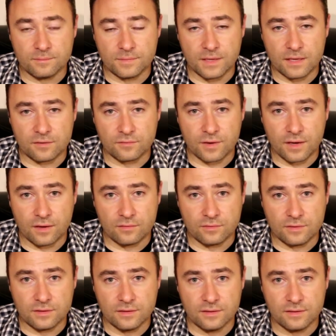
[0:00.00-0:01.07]
get
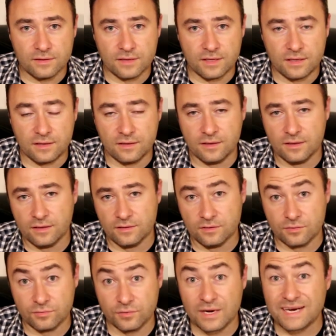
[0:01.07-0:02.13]
around the
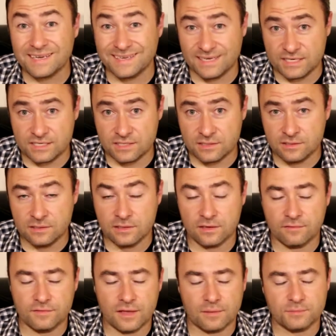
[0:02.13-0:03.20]
riggedness
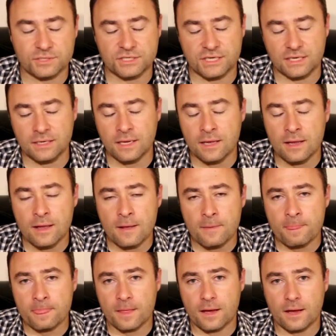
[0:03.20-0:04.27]
of that machine.
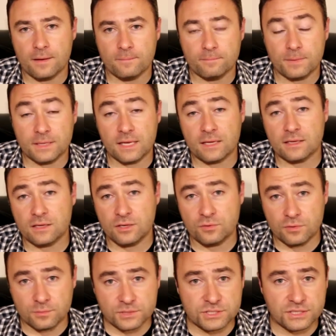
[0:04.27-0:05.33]
But then the
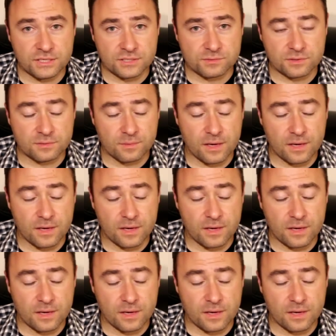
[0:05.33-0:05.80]
newer machines with